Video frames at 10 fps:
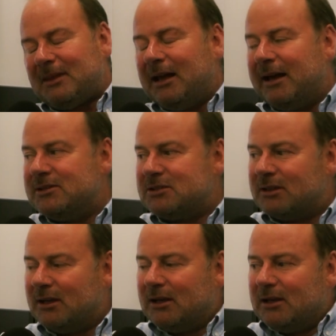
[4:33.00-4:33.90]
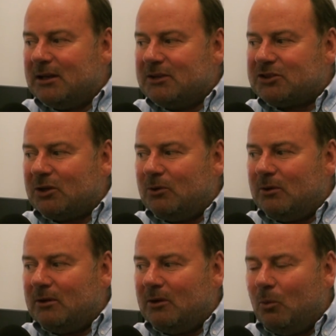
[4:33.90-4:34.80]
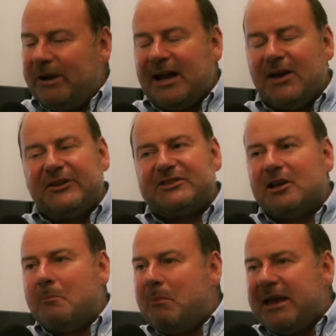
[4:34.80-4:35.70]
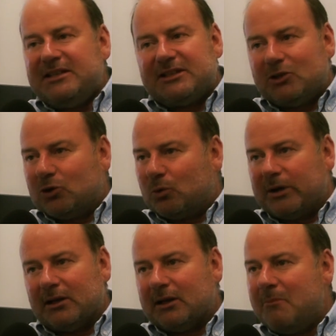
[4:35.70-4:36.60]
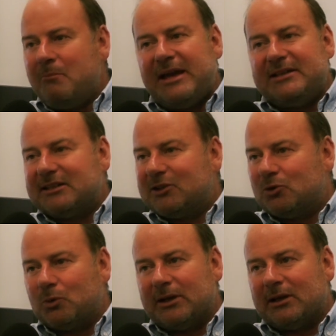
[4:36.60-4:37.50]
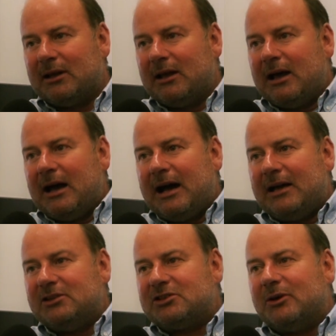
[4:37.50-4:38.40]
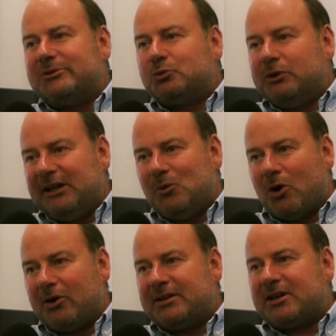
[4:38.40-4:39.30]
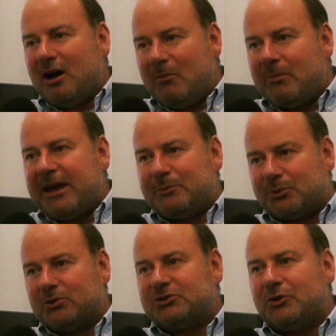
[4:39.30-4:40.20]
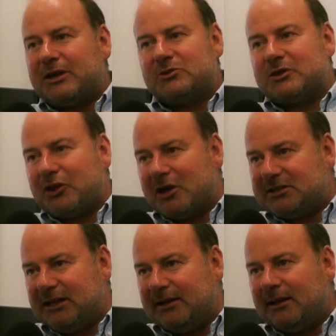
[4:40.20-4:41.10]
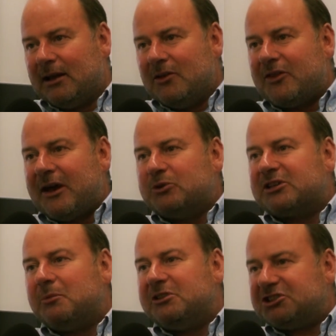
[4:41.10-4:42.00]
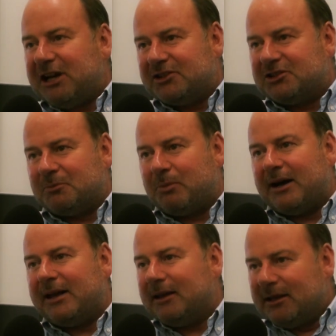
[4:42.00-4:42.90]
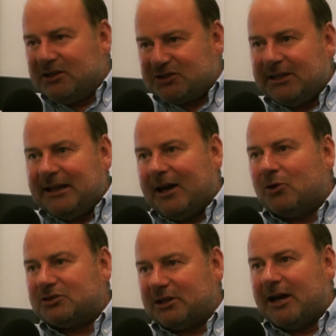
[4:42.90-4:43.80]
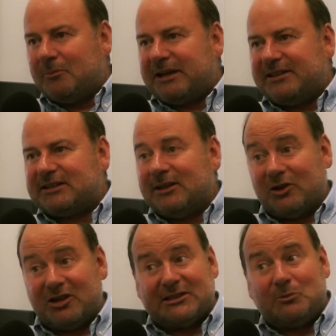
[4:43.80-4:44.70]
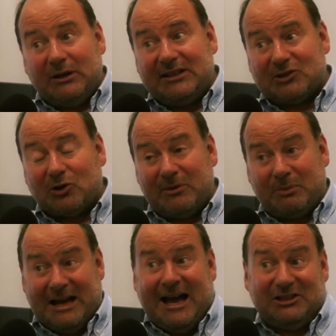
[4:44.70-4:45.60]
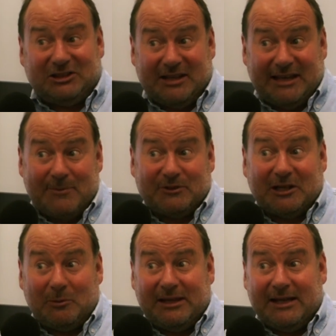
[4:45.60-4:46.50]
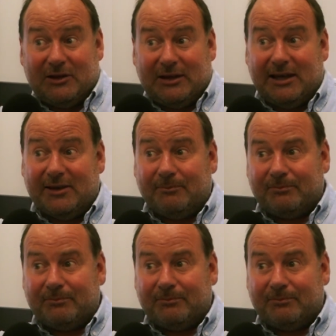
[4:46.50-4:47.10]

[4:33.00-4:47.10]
And so we had this amazing goodwill. And I was really worried come April 2013 that was going to be shattered by sending out an update saying, look guys, I'm really sorry, but actually the game's going to be the end of the year.